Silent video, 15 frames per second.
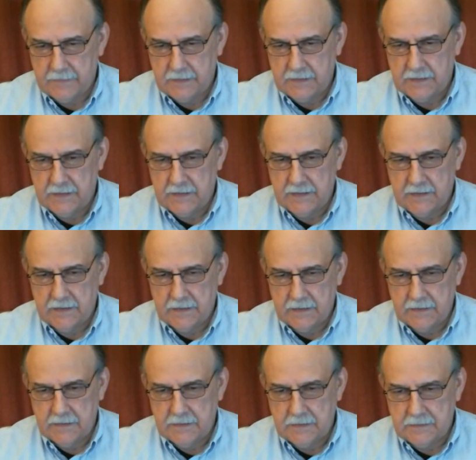
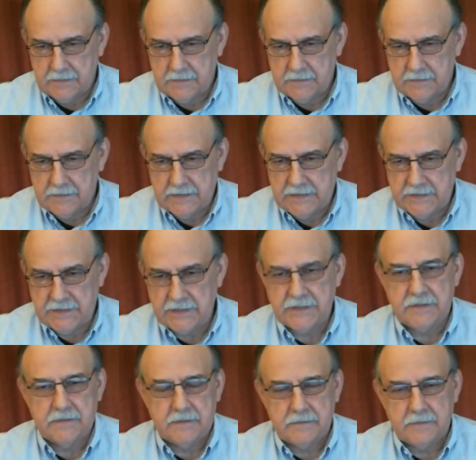It's just
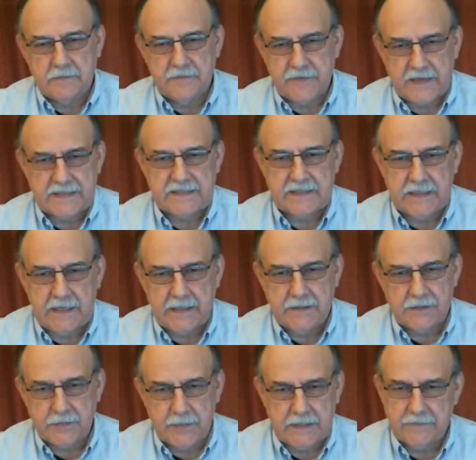fascinating
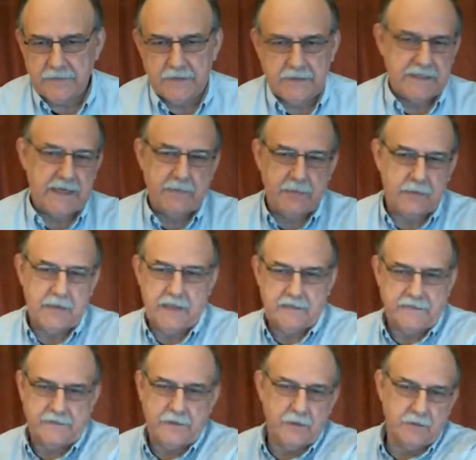to me. For example, that
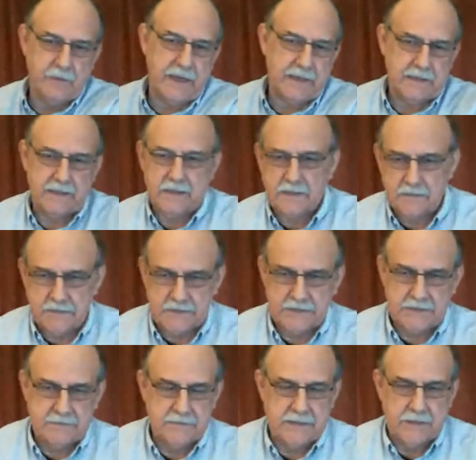phone back there, which
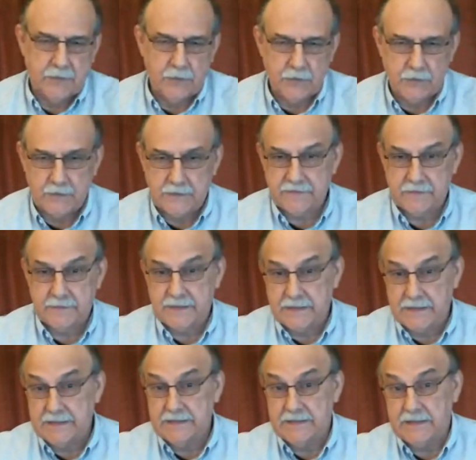is an old one from the
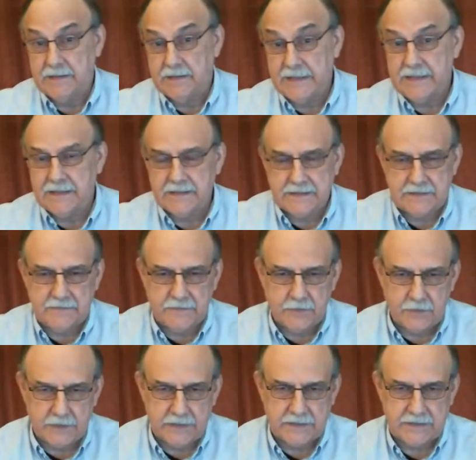late
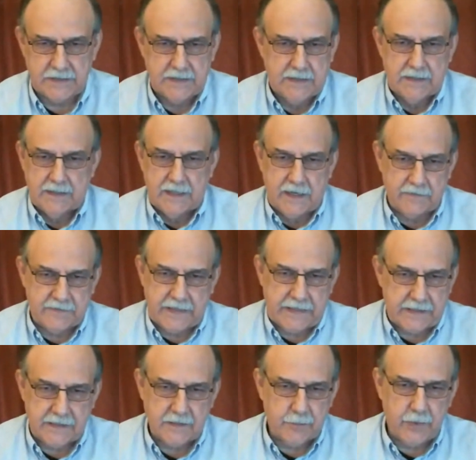1940s. I've
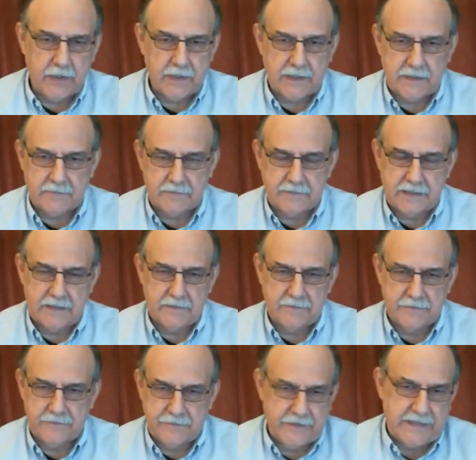taken it apart. I've
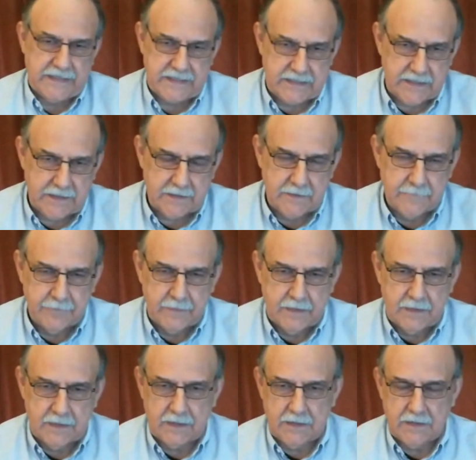fixed it,
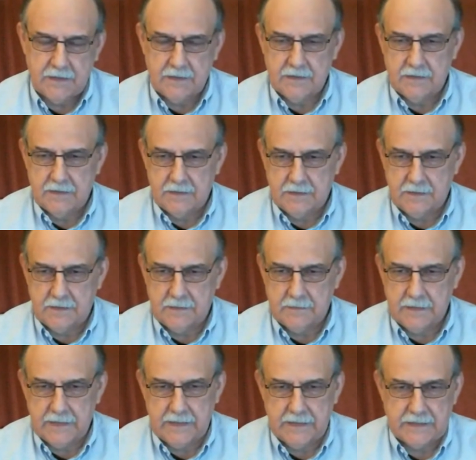
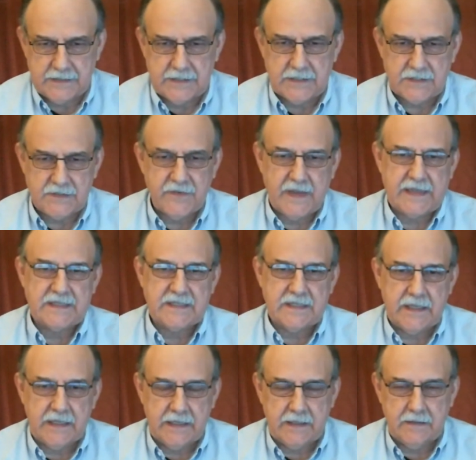and it's just
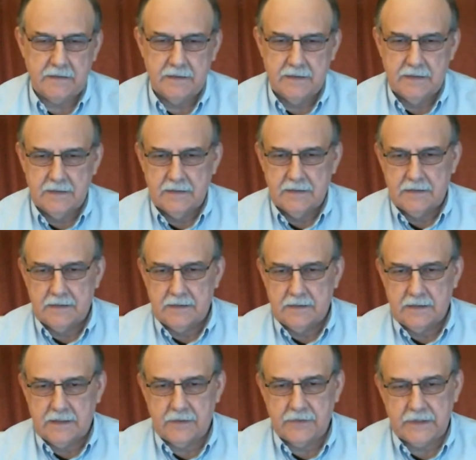fascinating
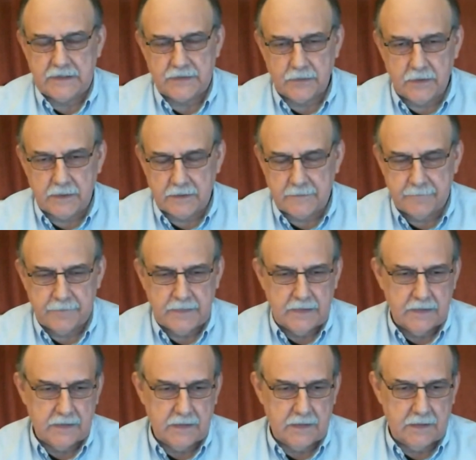how things work.
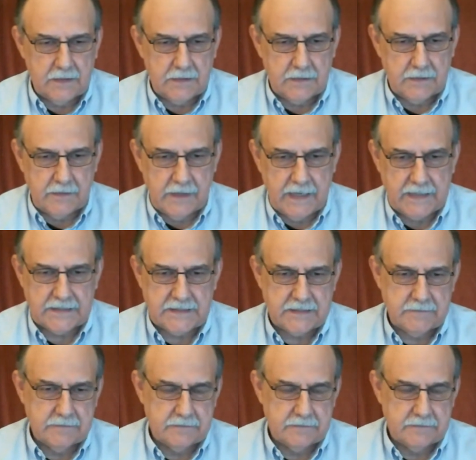That's